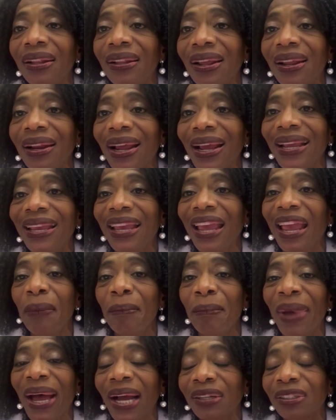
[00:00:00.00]
Then I
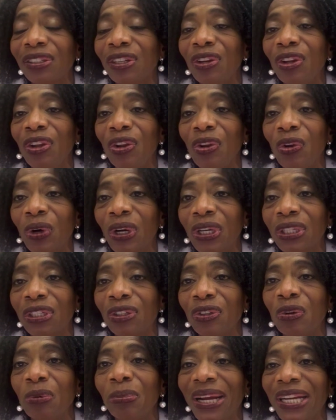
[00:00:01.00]
came back to New York
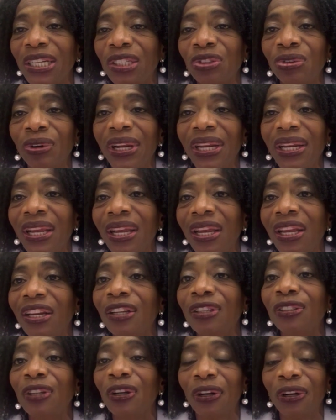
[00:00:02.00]
to do my training in
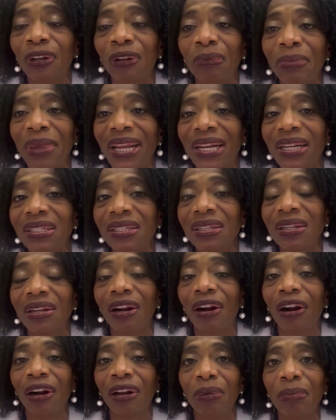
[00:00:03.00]
internal medicine
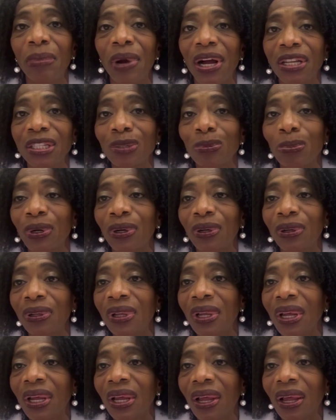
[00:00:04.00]
at Harlem Hospital.
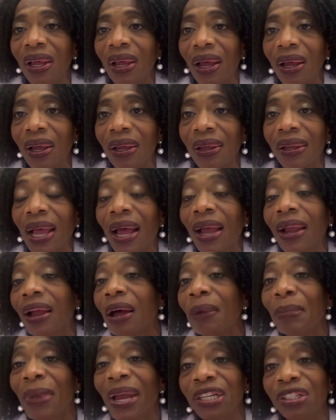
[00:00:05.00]
I
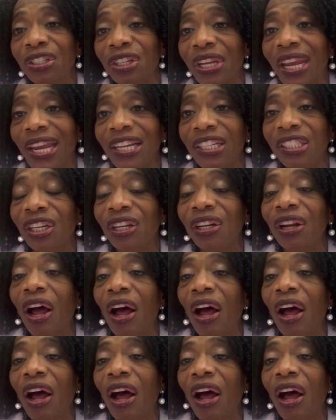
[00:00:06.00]
got my education